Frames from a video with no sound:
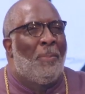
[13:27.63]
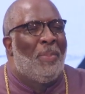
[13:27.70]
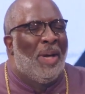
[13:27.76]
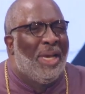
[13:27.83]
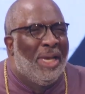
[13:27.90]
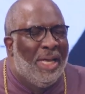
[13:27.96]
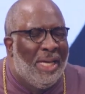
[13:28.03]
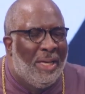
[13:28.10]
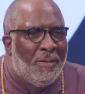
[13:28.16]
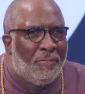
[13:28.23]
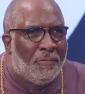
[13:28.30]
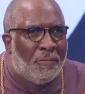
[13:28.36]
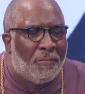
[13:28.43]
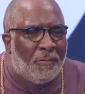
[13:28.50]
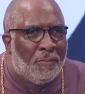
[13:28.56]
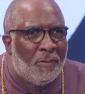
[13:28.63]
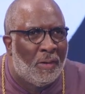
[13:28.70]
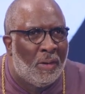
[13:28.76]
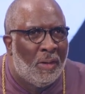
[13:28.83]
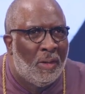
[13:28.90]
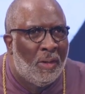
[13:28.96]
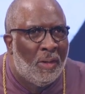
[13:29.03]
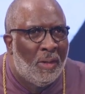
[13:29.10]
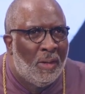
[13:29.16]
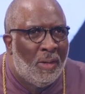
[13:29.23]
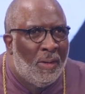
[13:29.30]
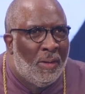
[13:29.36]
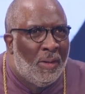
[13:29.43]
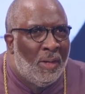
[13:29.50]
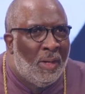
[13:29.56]
belief.
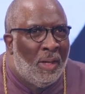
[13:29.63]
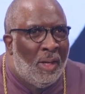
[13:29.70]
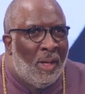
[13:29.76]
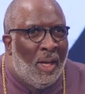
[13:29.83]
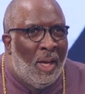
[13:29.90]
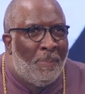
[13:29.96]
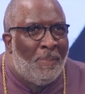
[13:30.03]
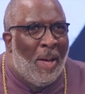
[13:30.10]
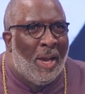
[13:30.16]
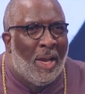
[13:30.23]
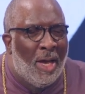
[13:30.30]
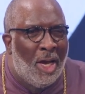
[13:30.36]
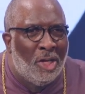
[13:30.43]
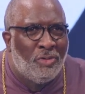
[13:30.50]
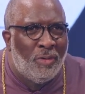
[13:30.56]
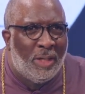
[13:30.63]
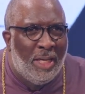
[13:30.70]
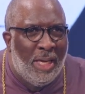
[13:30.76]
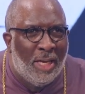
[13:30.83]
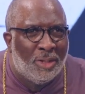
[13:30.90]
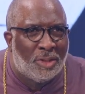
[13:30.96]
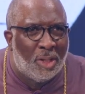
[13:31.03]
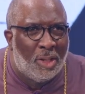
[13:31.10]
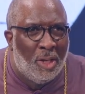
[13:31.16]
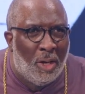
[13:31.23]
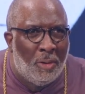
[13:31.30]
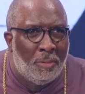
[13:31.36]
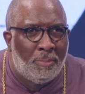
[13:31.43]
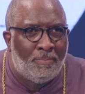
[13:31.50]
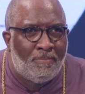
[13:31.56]
About a hundred years ago,